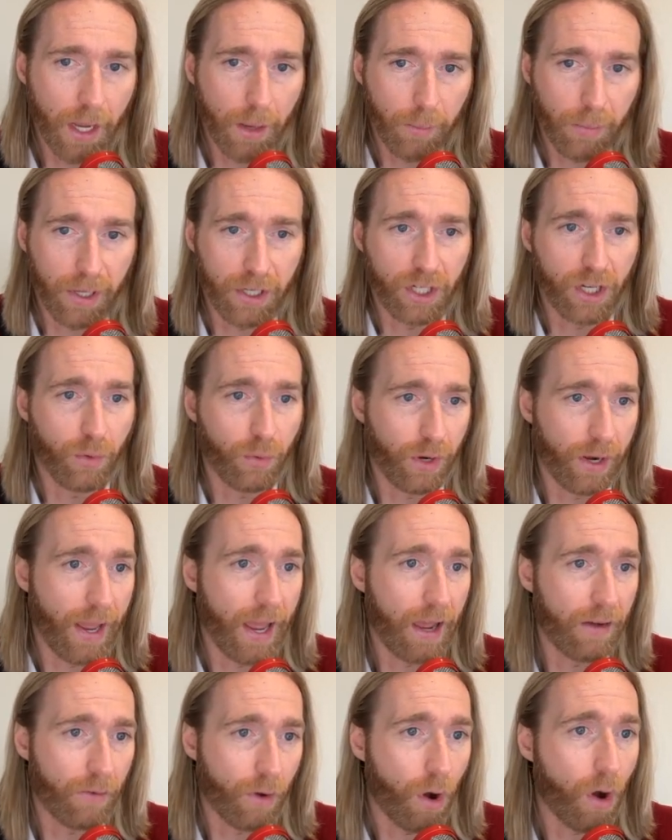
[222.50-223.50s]
Pitchit would
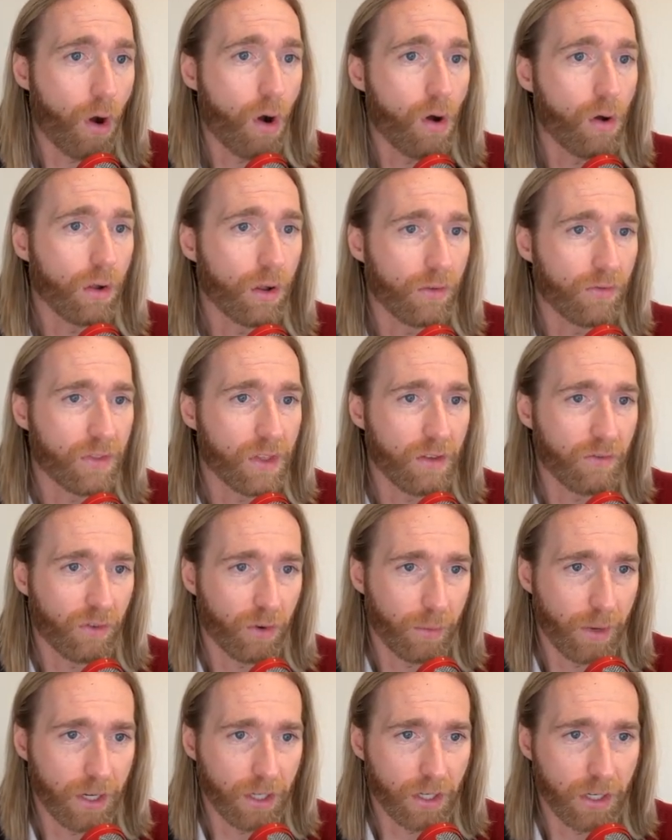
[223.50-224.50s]
have all of the
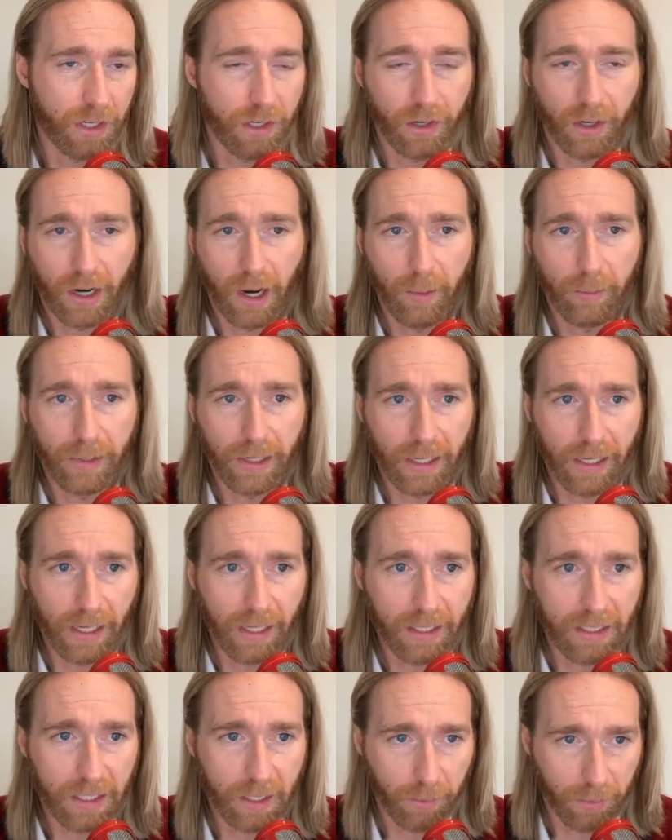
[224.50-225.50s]
information your company
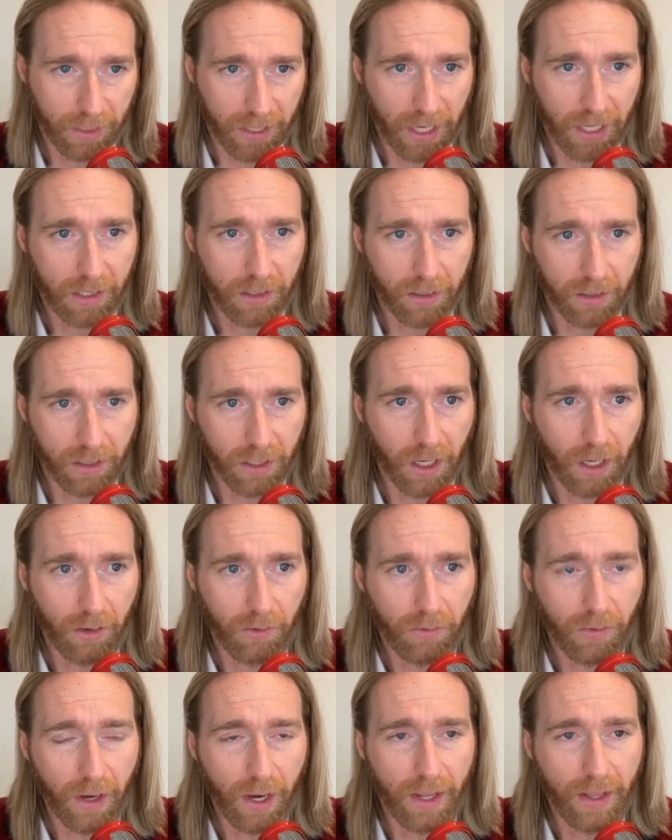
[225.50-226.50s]
needs to protect yourself
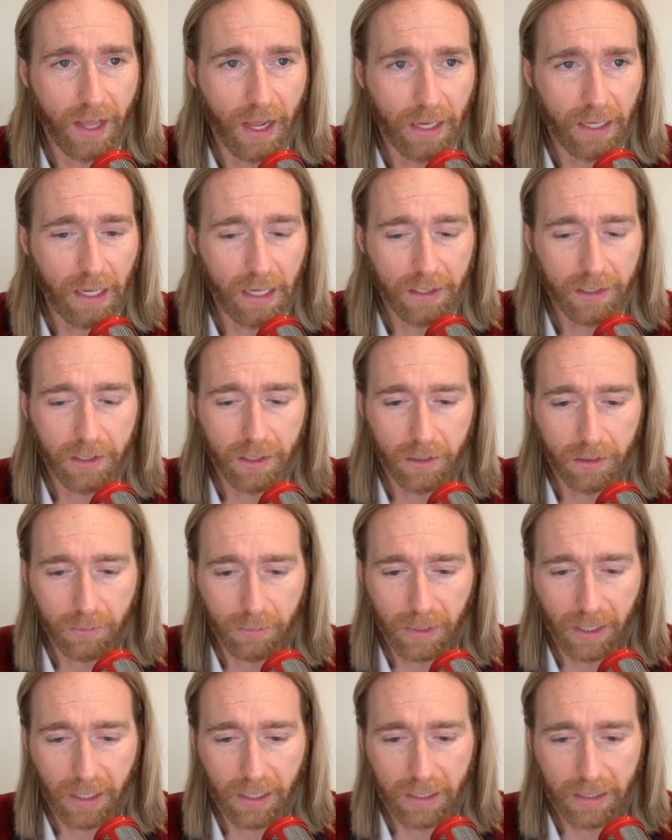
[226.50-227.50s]
in that lawsuit
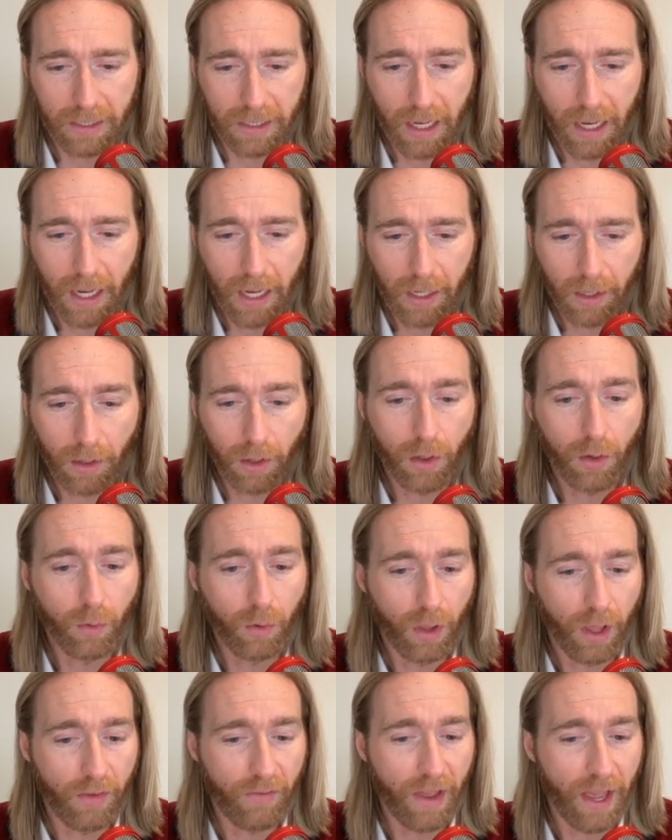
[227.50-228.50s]
because you
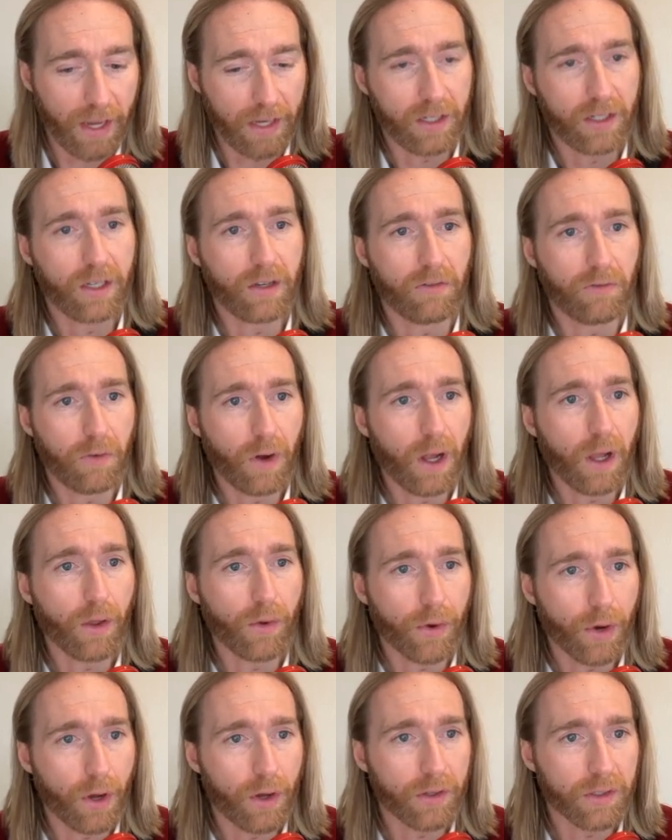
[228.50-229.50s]
will have actually
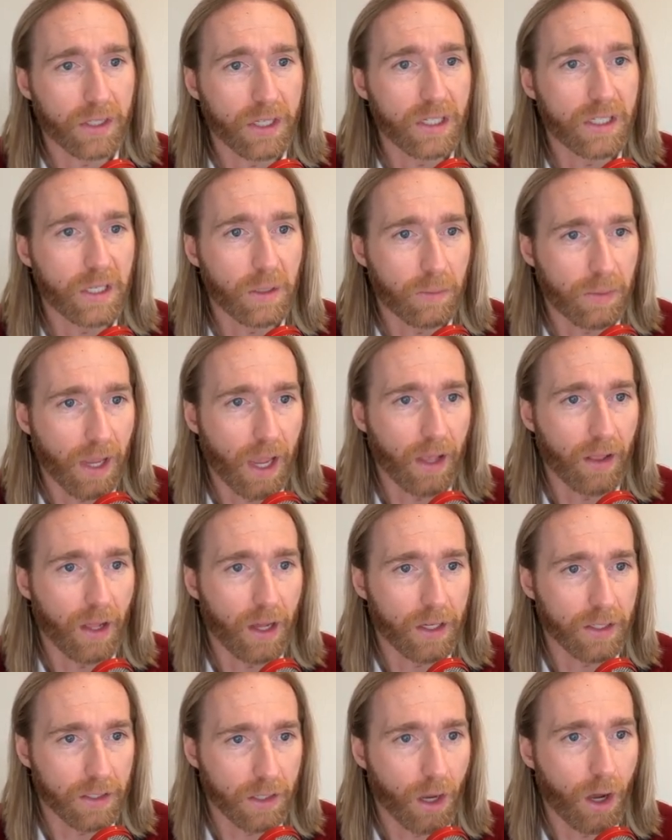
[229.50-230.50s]
followed all TCPA
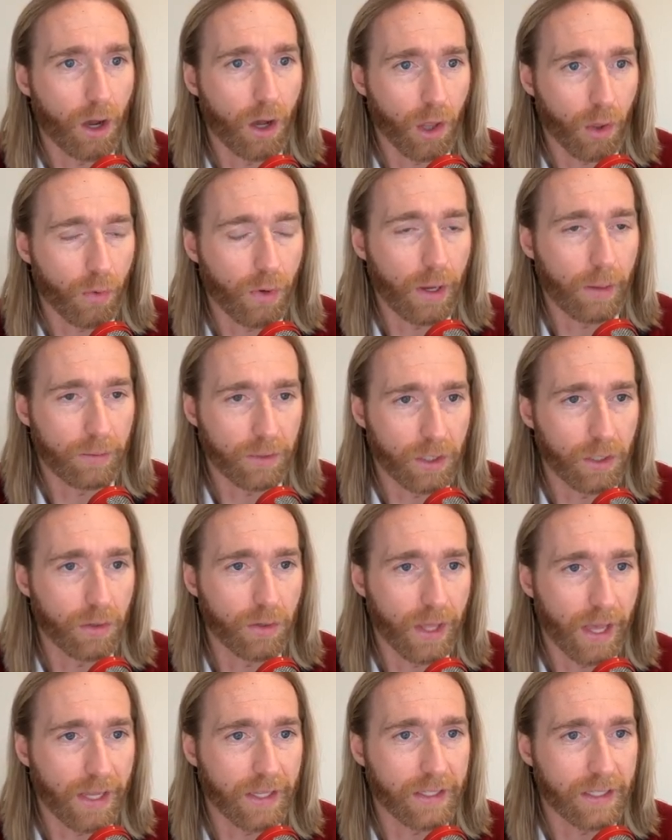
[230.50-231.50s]
laws all the way up to
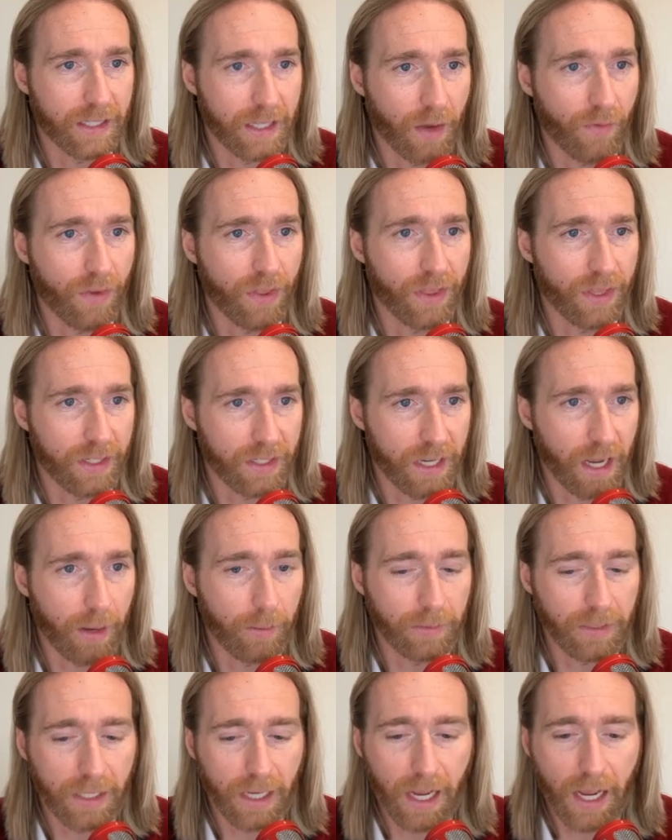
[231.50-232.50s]
that 7th
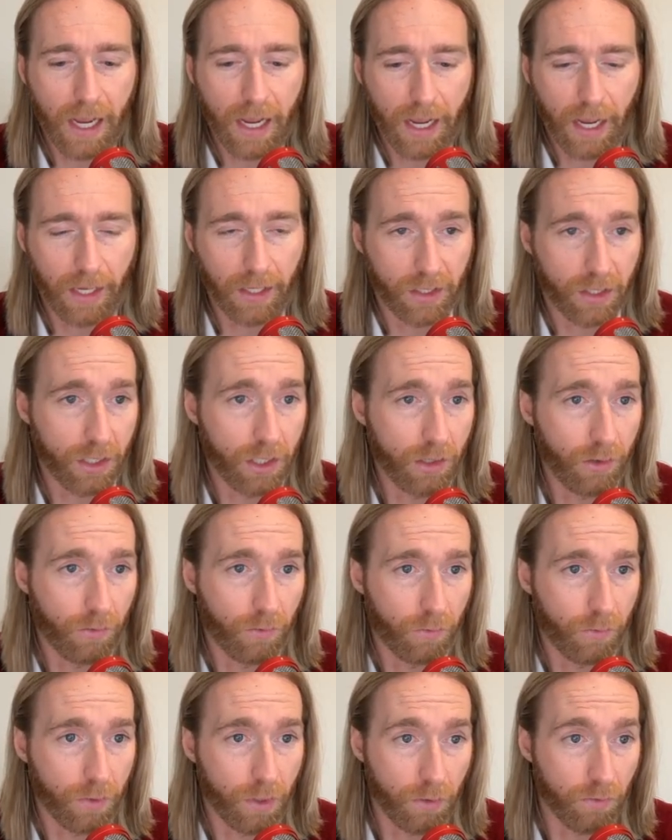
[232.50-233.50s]
attempt. And so
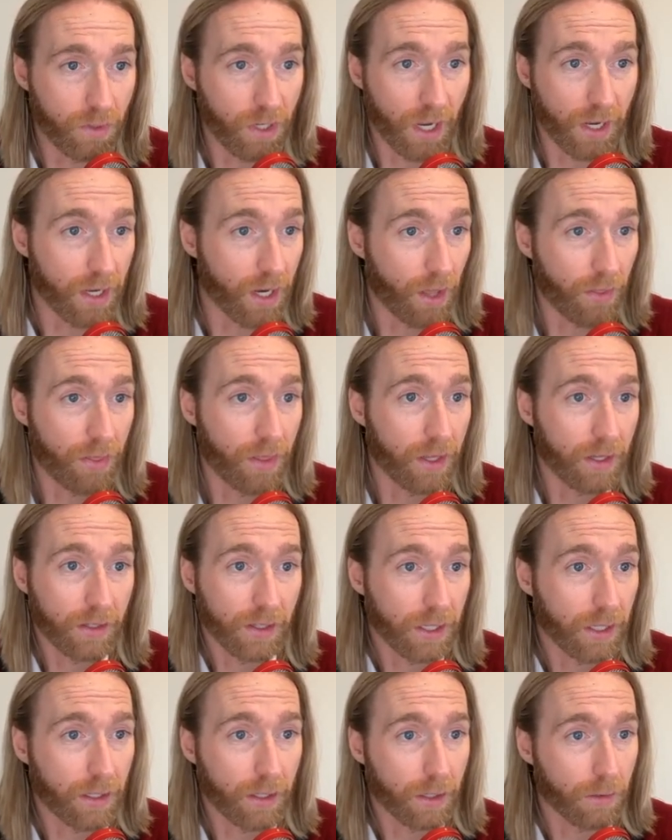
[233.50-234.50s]
you've done nothing
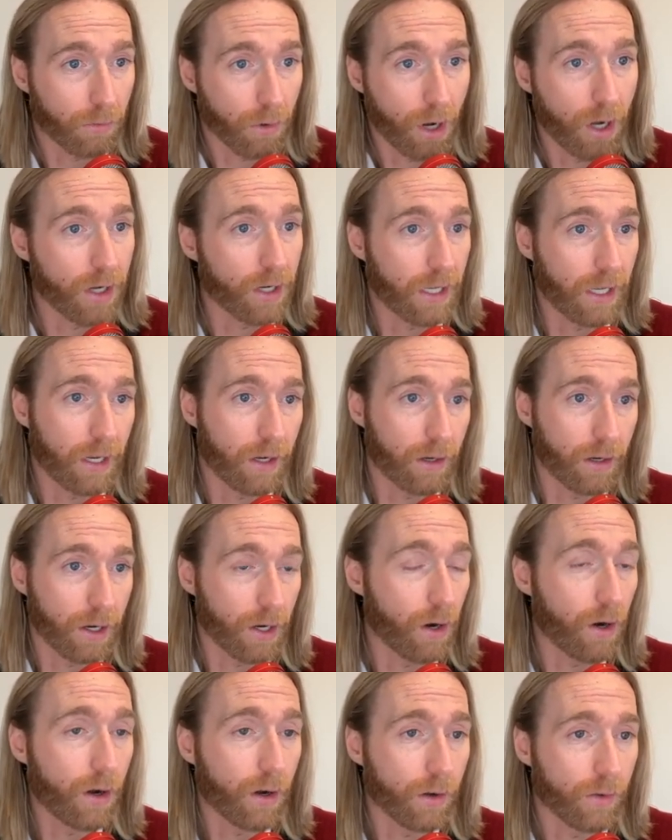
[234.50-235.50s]
legally wrong here
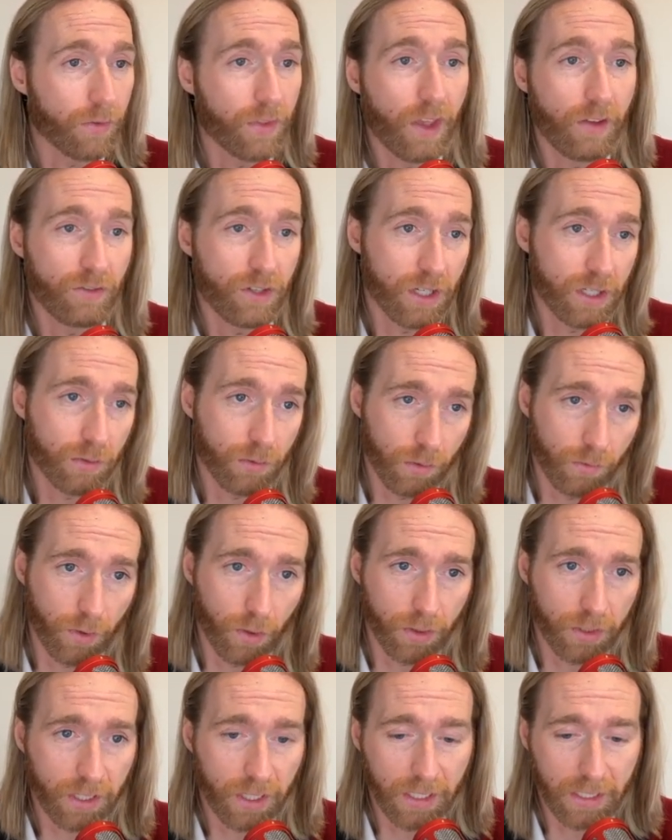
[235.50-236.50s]
at all. They've just
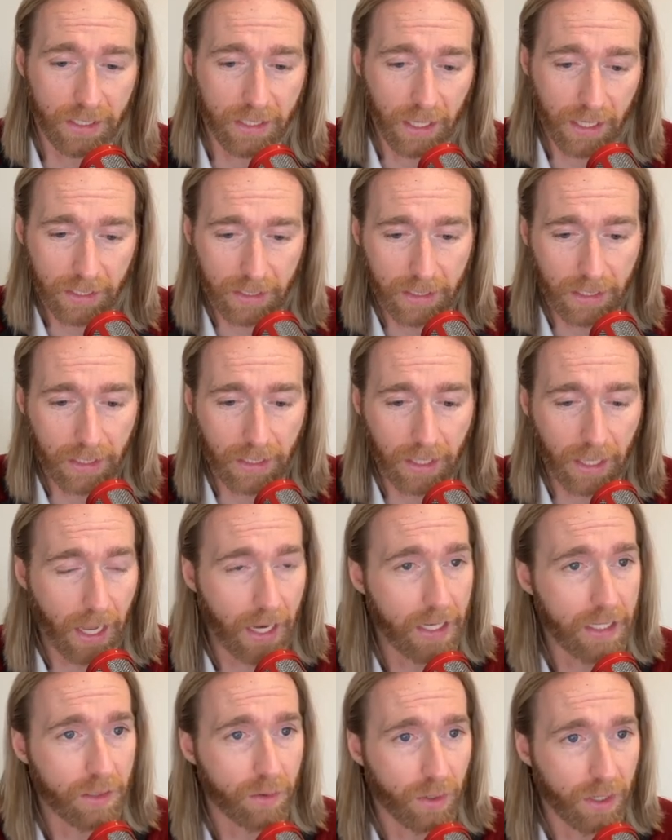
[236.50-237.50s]
revoked consent, and
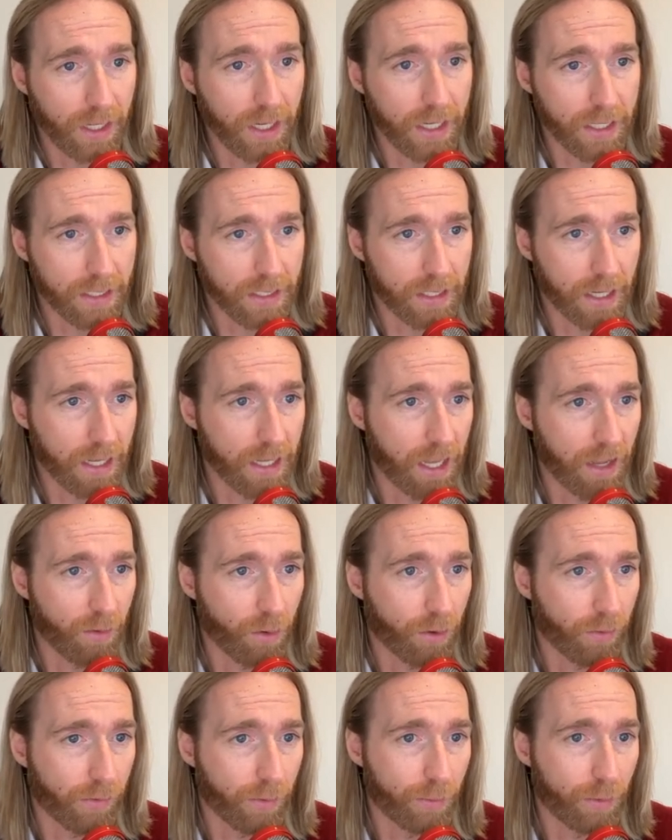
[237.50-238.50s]
that is what it is. And they
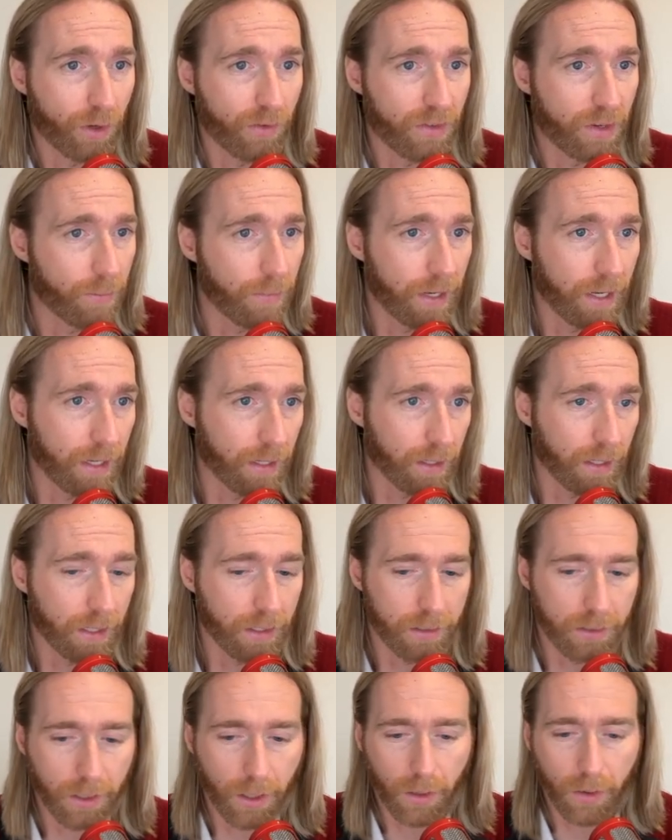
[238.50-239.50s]
were removed immediately.
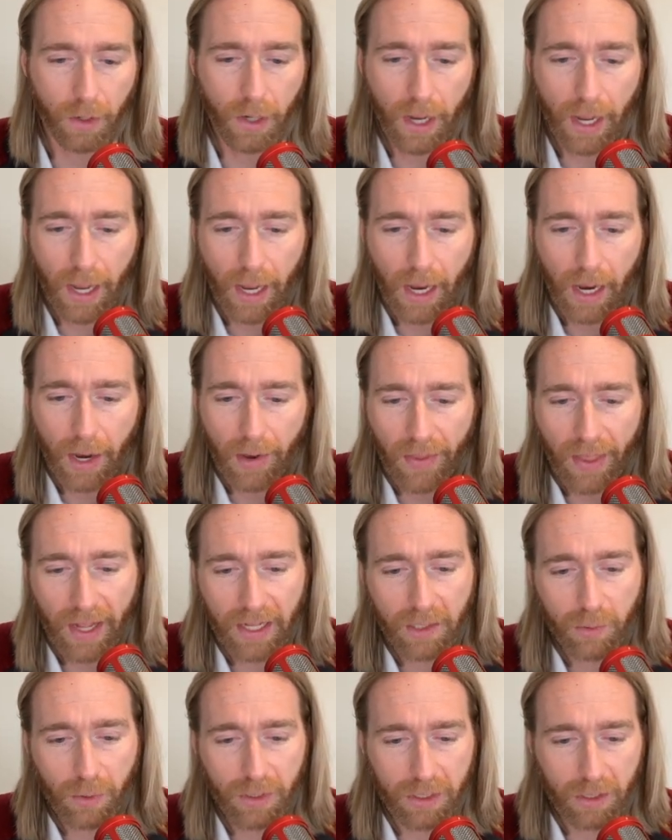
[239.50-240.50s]
So
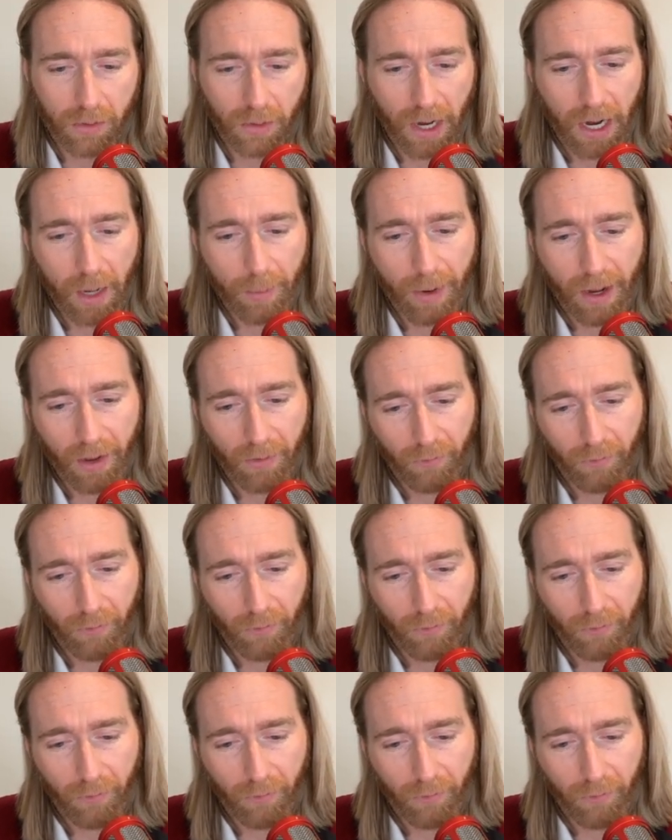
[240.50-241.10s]
that's what's great about